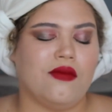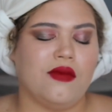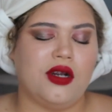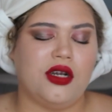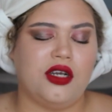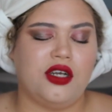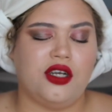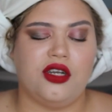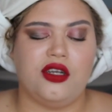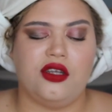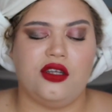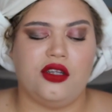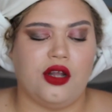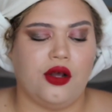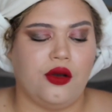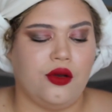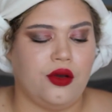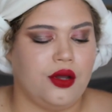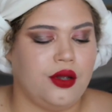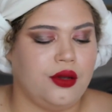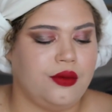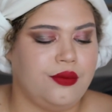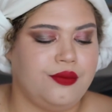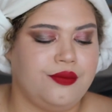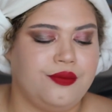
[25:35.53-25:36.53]
It's just so
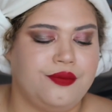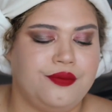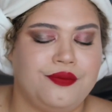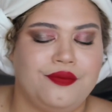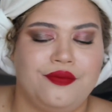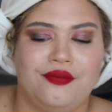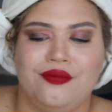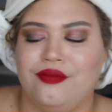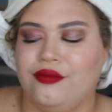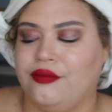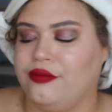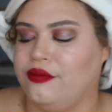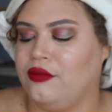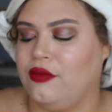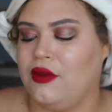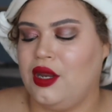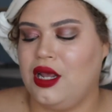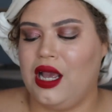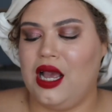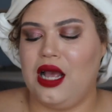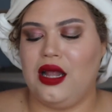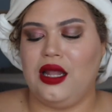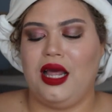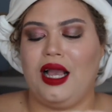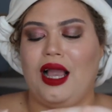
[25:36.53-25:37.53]
good.
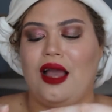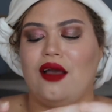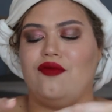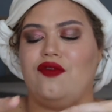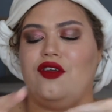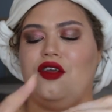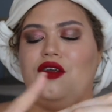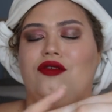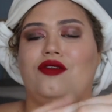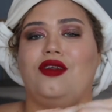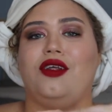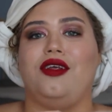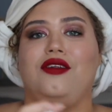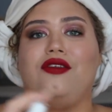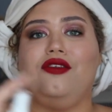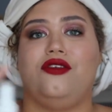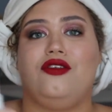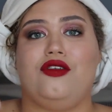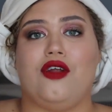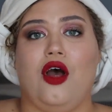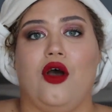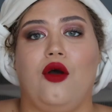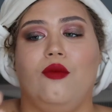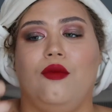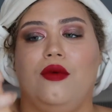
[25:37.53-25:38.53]
And like, I've used it
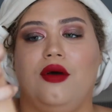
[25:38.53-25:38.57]
so